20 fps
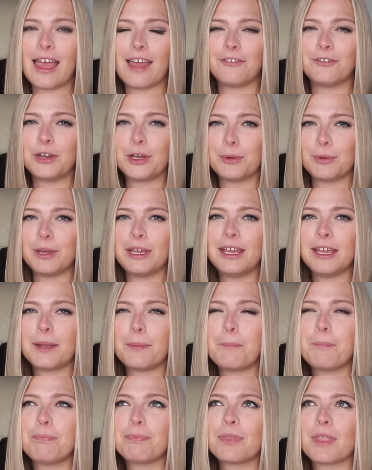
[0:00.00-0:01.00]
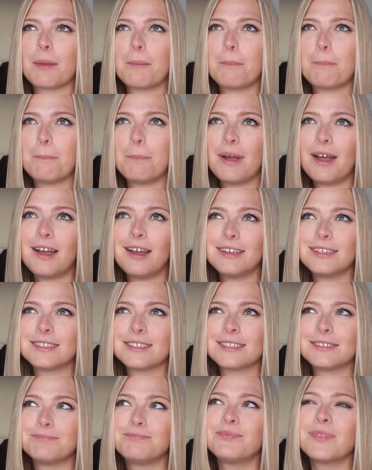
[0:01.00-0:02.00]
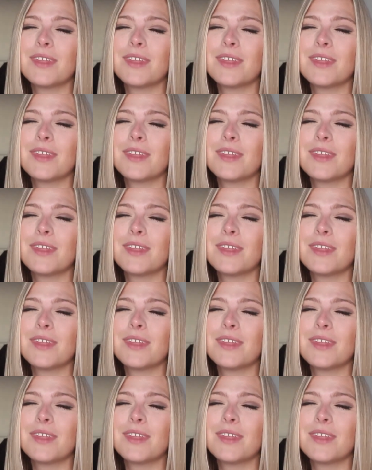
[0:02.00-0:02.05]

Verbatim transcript: every week but